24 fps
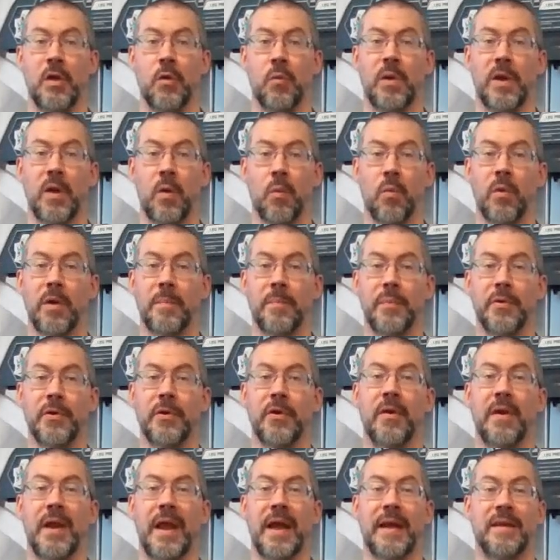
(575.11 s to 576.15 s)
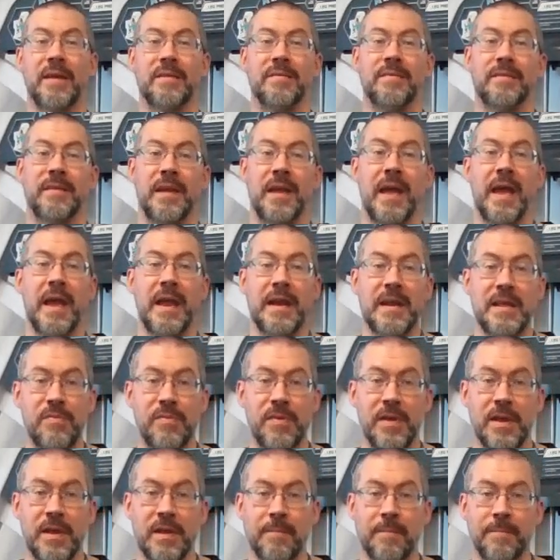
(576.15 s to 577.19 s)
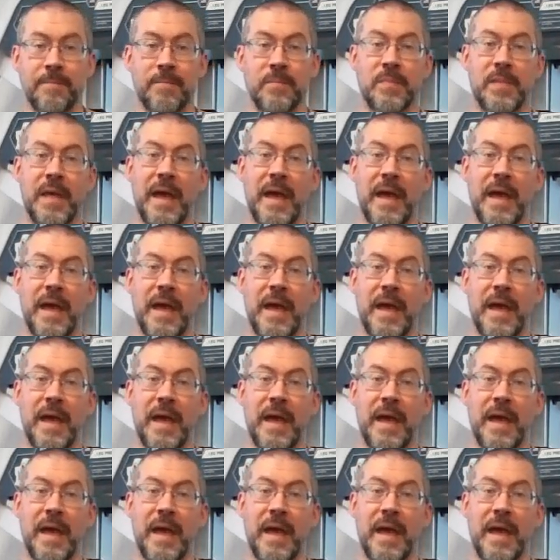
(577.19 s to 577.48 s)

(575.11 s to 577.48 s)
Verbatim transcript: We don't want to put our neck into anything.